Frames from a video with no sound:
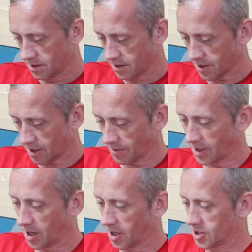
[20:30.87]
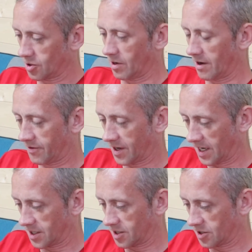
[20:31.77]
There we are. So I've
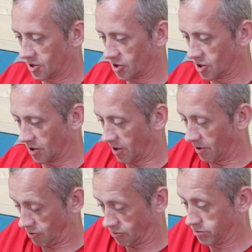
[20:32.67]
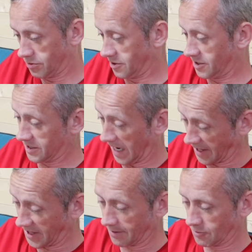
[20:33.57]
got so. I
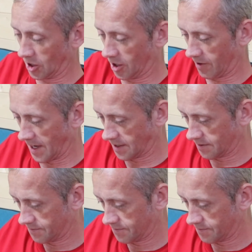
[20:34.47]
think I'm doing all right.